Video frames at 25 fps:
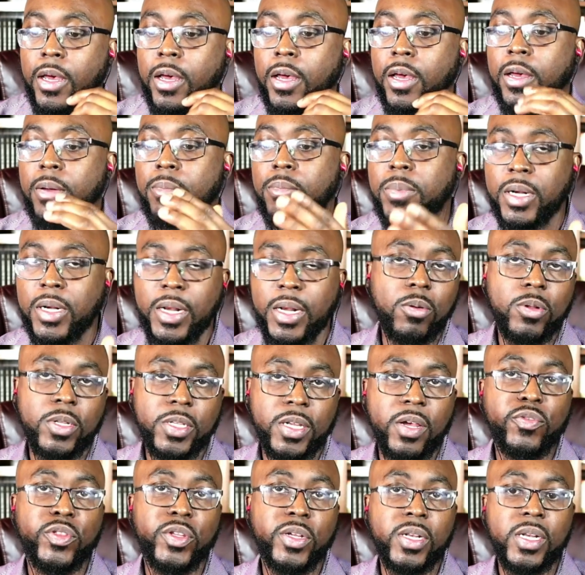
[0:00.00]
But I would
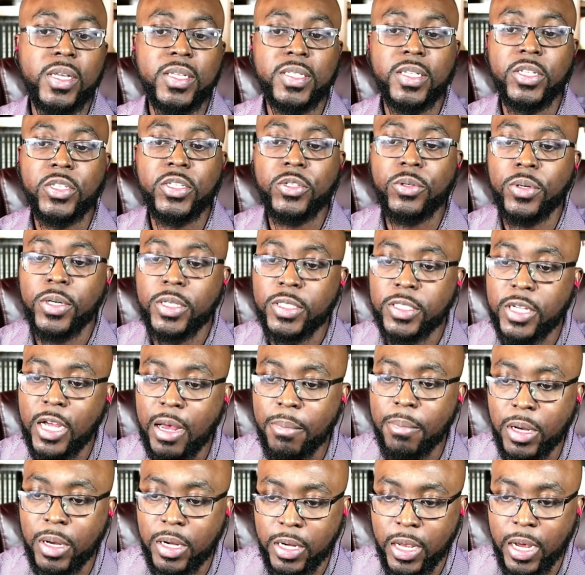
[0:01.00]
definitely listen to a uh, Tom
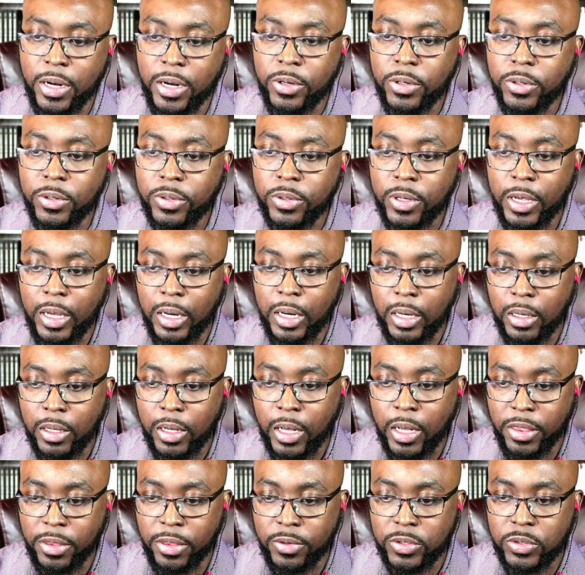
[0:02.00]
MacDonald and
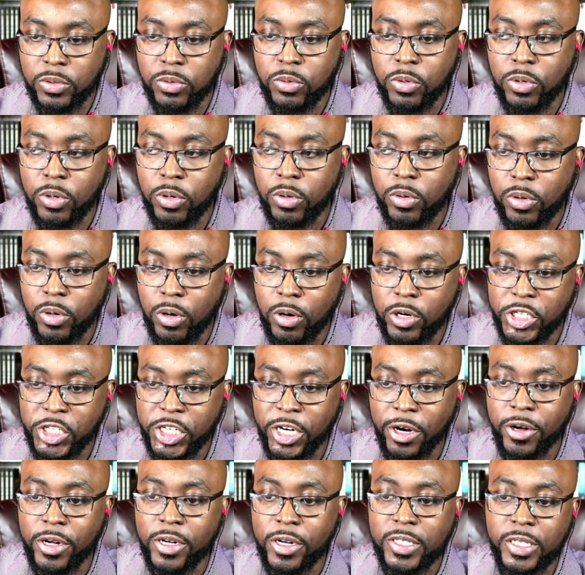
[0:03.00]
others who are
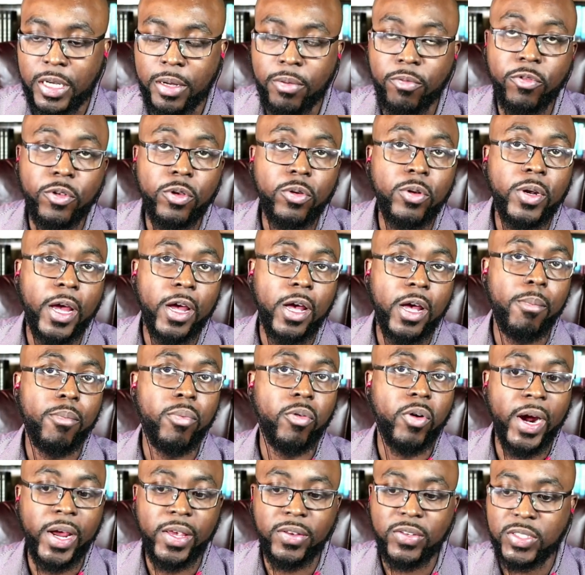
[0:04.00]
sharing the same view, like a
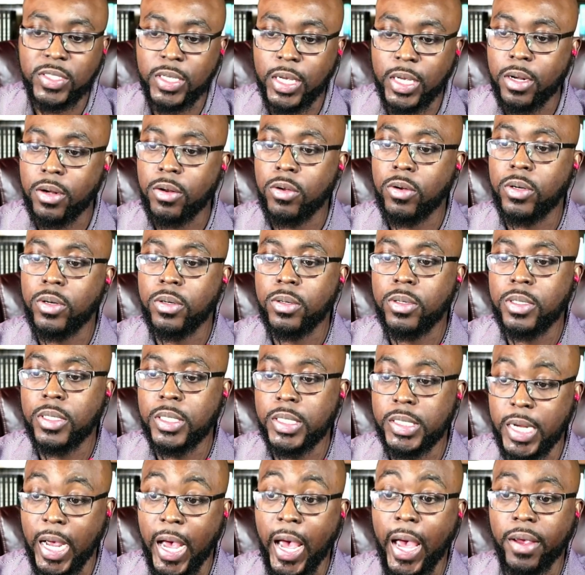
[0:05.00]
Bryson or a
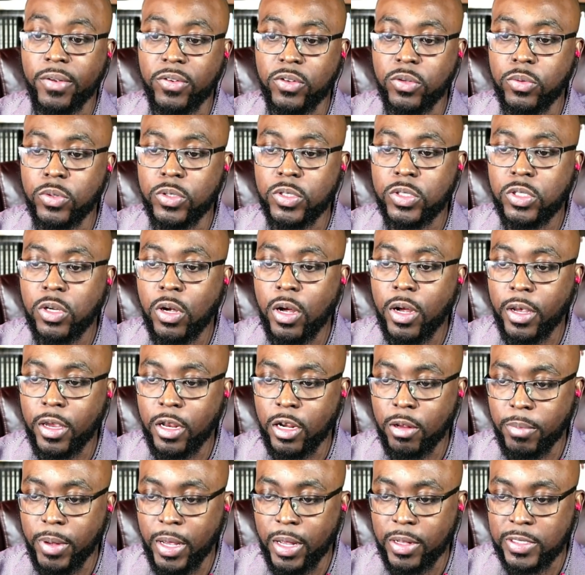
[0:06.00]
Dax, who is talking
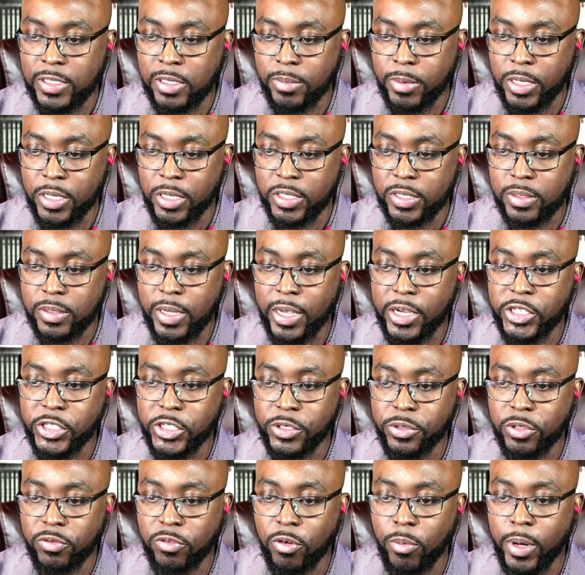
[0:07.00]
about some of these
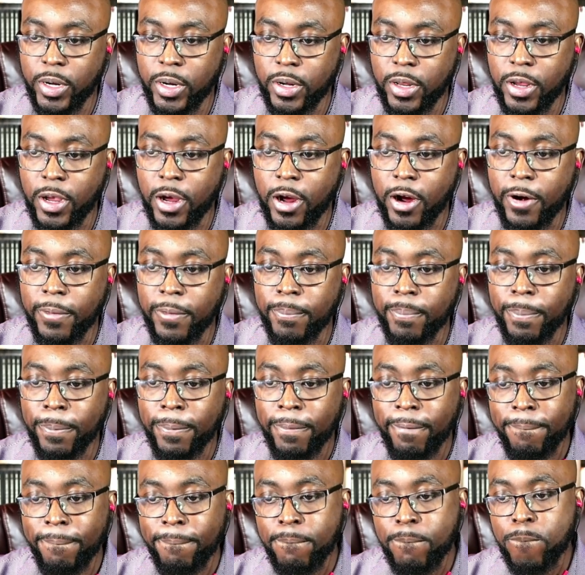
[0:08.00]
issues for what they are.
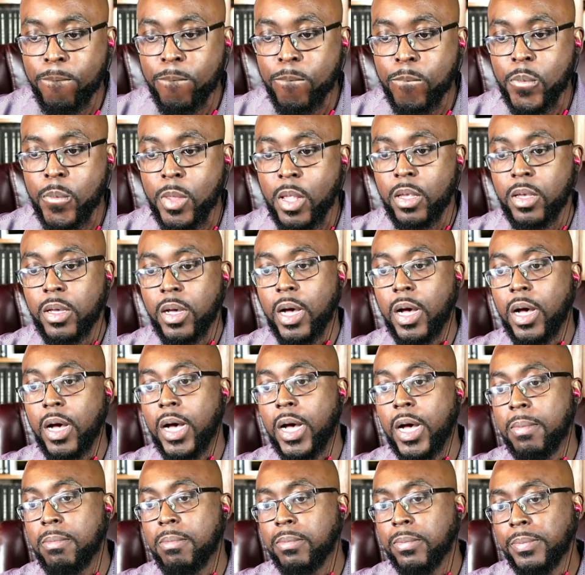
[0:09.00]

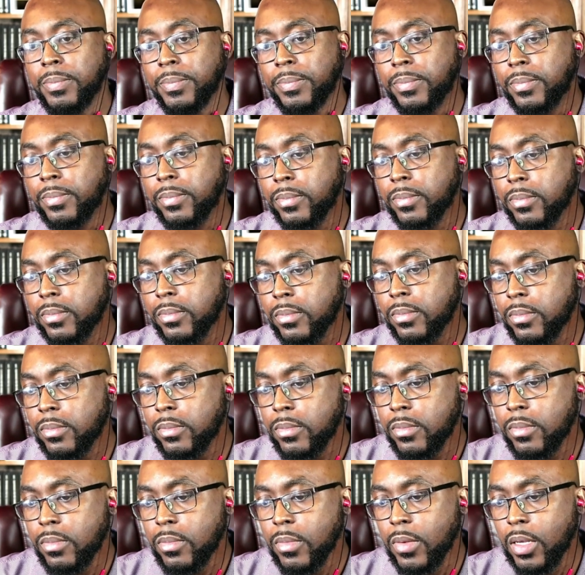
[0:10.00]
Um,
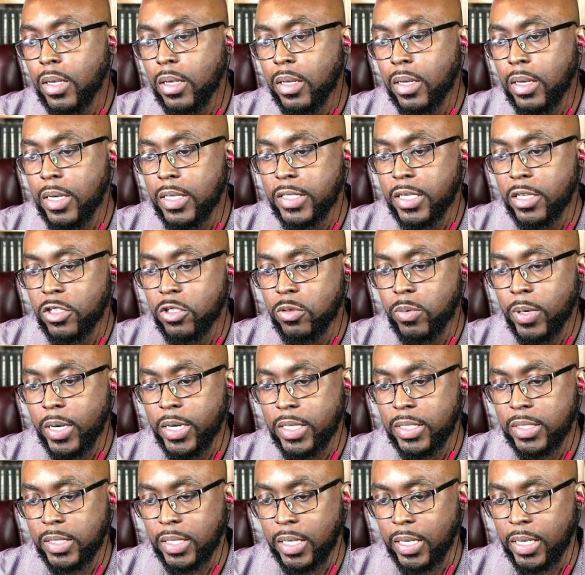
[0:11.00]
listen to what it
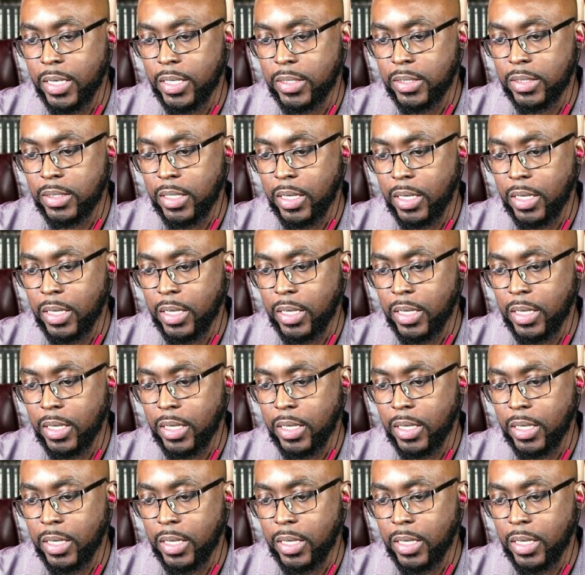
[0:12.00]
says.